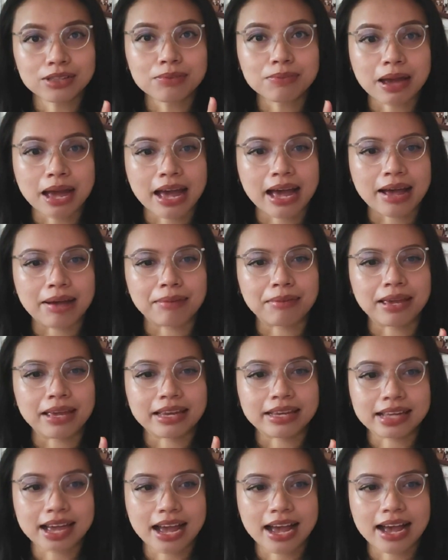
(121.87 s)
to Pam
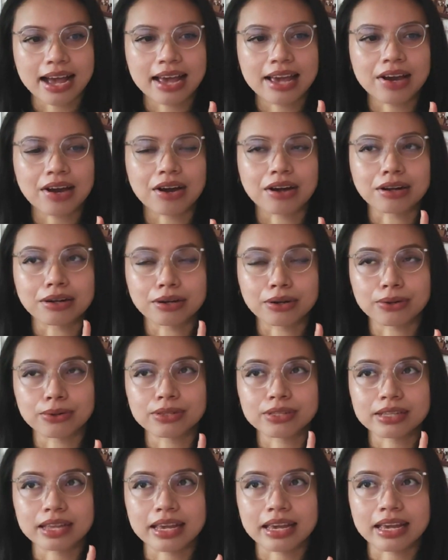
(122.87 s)
and I are
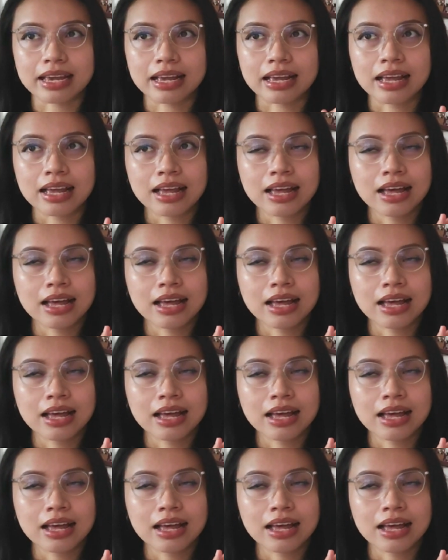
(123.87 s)
hosting